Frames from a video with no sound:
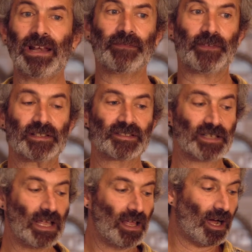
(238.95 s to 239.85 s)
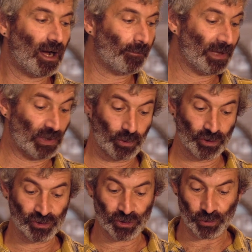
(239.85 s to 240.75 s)
benefits, in
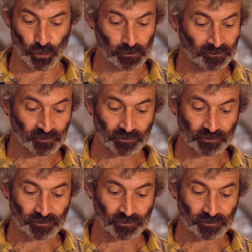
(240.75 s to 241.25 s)
order to